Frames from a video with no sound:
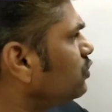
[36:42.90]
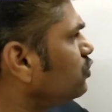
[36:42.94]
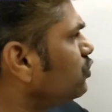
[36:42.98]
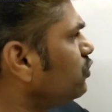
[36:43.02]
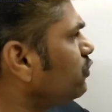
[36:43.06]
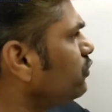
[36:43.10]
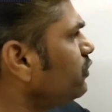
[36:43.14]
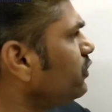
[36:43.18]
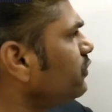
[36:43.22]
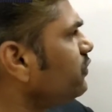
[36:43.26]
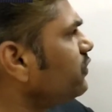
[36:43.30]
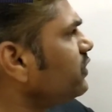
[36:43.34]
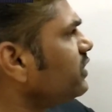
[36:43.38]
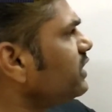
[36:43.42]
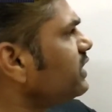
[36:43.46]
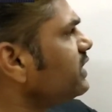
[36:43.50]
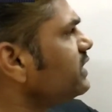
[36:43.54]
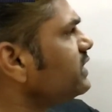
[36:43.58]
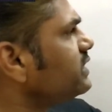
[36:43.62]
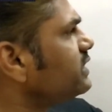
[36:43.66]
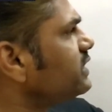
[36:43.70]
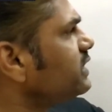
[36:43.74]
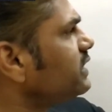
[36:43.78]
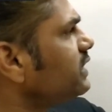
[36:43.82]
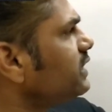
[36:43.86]
250
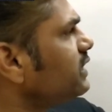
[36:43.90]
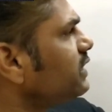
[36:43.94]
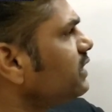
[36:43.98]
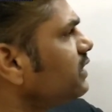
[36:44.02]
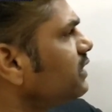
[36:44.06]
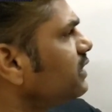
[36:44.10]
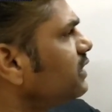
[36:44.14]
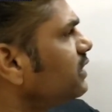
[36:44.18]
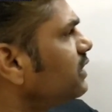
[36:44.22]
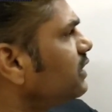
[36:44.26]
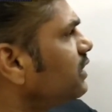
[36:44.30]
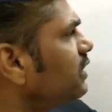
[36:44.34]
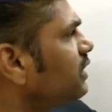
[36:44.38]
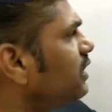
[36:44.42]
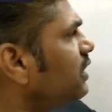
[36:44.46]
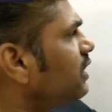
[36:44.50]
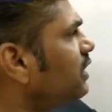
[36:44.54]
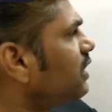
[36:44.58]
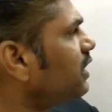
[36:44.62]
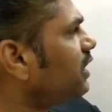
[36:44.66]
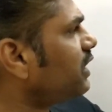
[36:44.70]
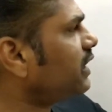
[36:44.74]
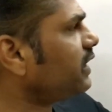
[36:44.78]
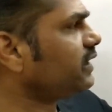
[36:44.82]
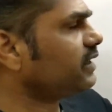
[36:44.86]
is the
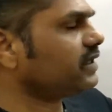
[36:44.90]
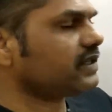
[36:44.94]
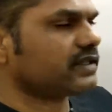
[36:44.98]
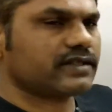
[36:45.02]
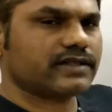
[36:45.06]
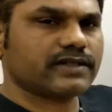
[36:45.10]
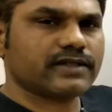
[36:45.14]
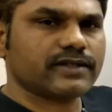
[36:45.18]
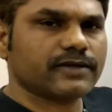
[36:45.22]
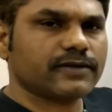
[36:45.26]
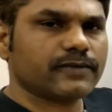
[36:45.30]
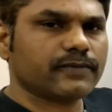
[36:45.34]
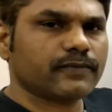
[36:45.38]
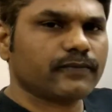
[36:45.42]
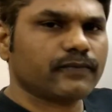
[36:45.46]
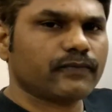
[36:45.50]
highest.